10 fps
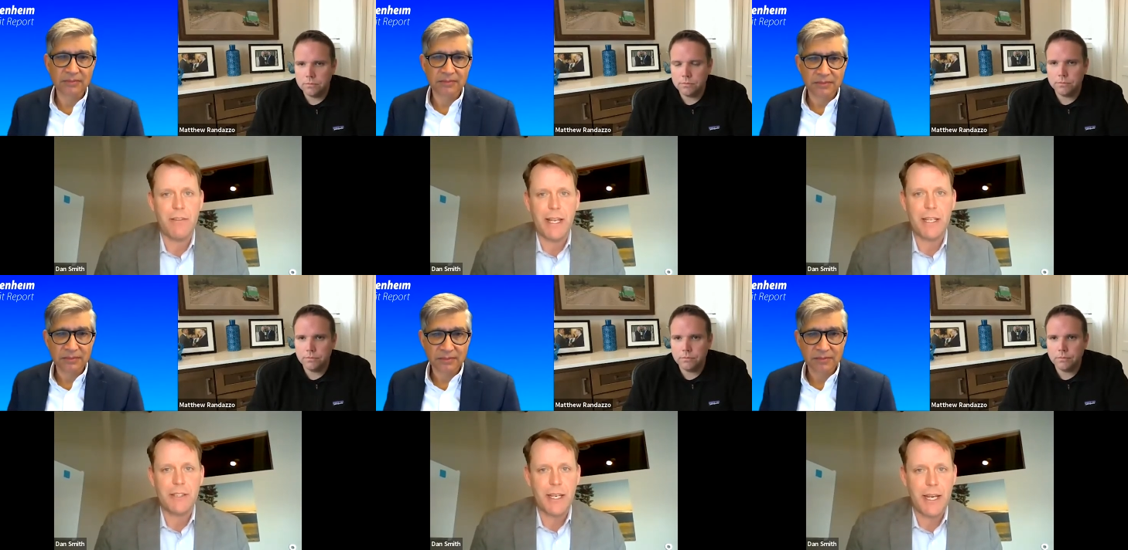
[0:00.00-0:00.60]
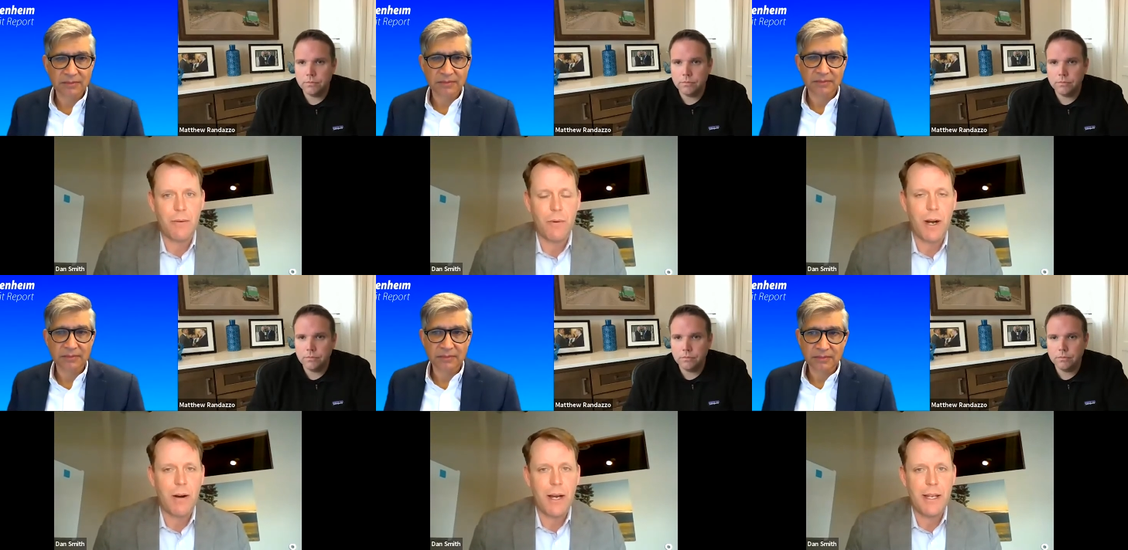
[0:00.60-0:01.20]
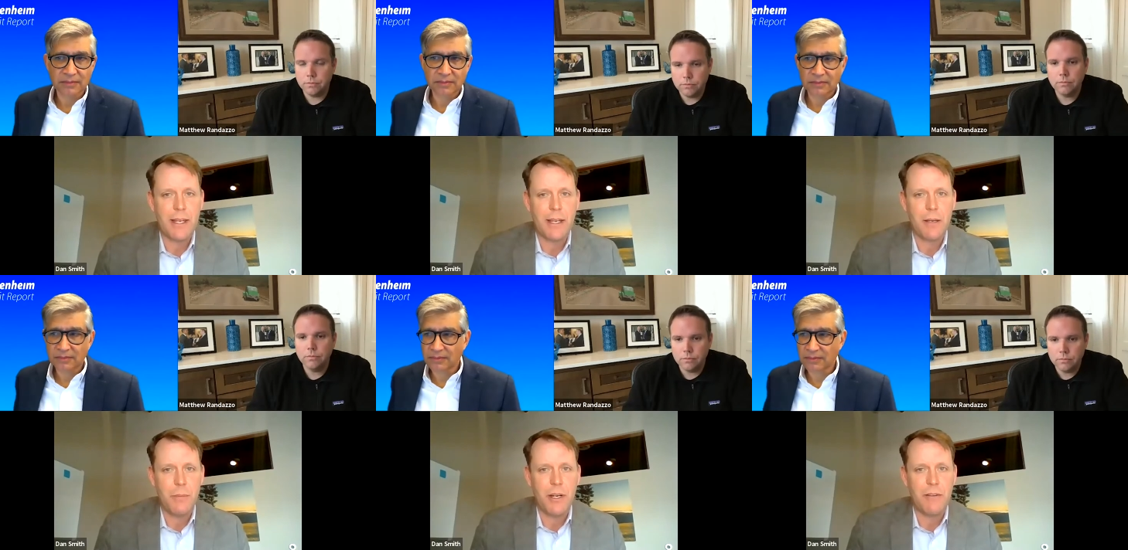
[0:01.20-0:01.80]
Speaker 1: And that's, again, where I think a
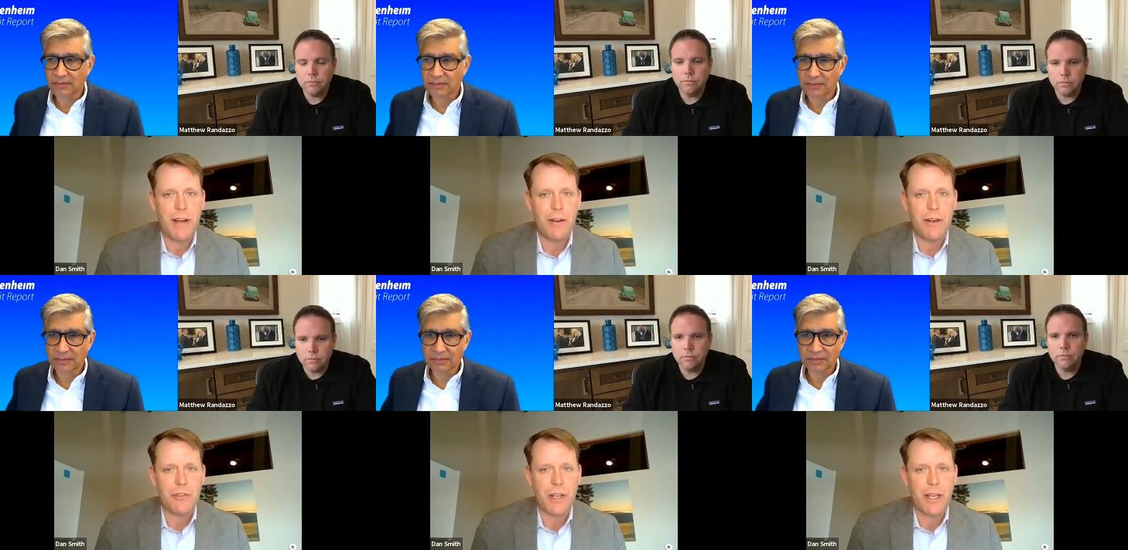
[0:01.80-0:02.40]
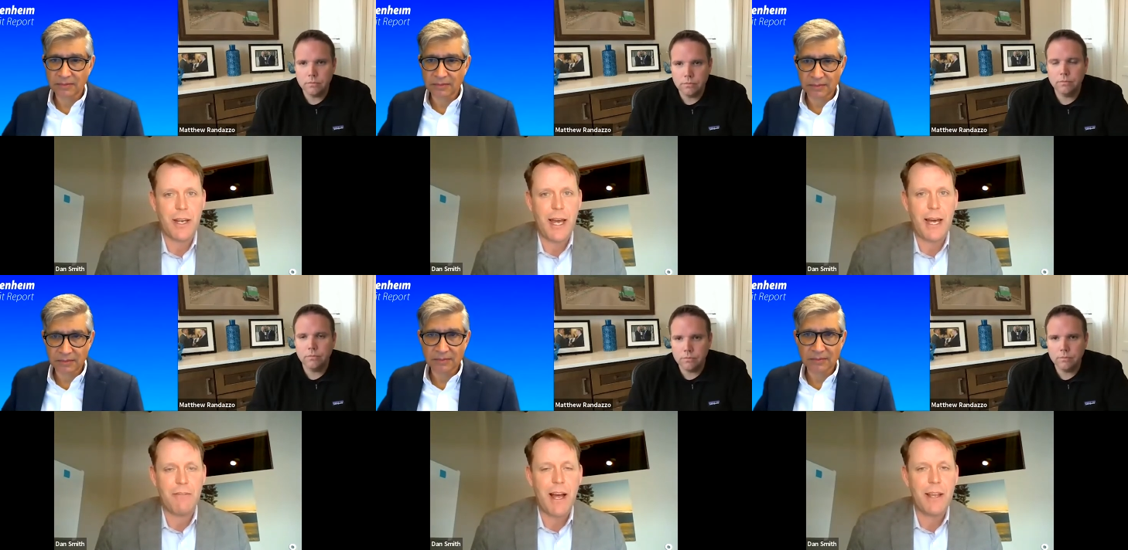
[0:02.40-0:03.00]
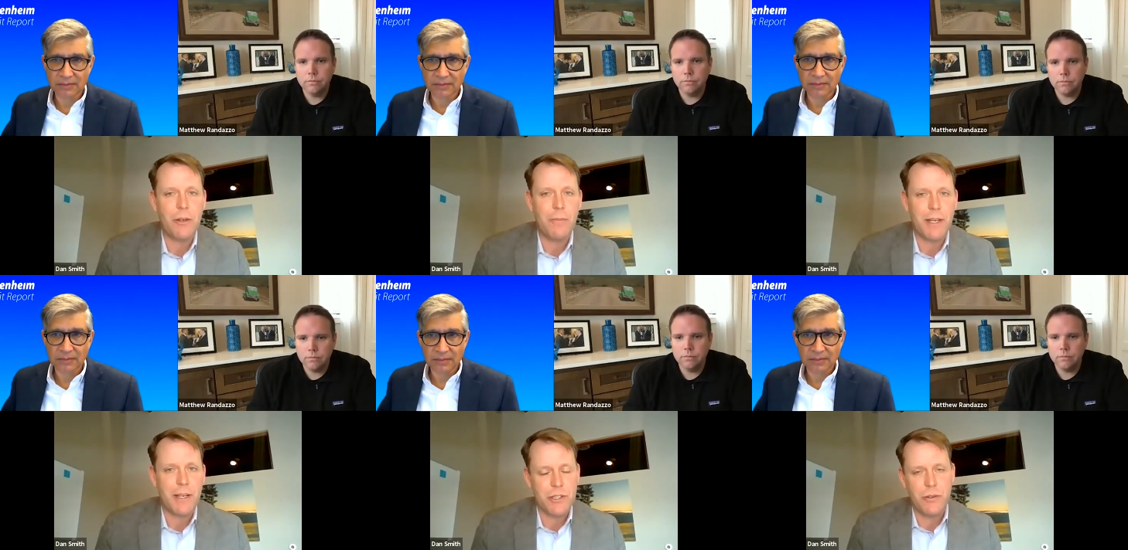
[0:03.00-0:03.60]
community foundation can add value,
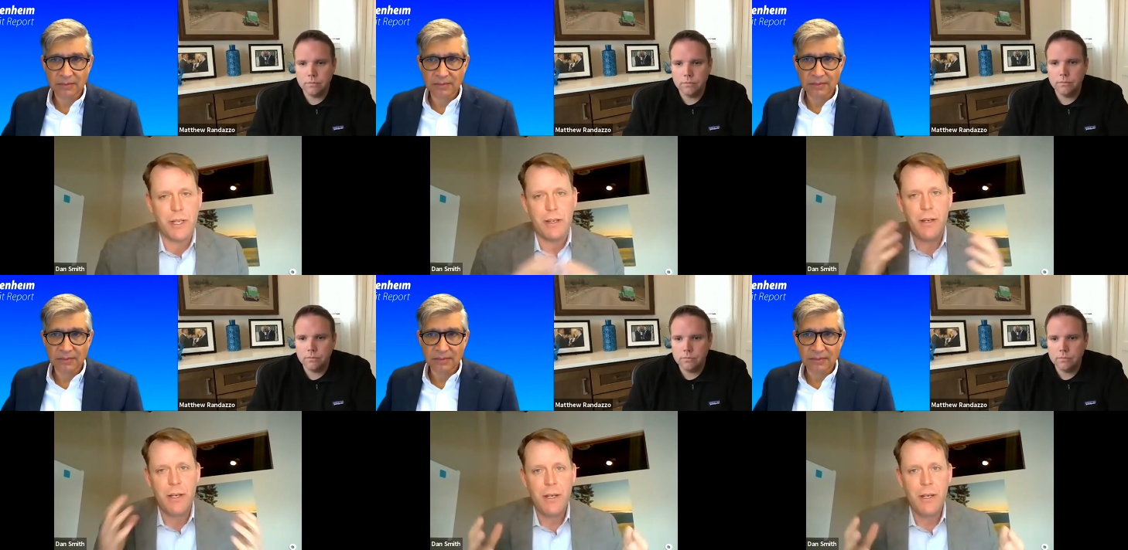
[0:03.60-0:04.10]
because you can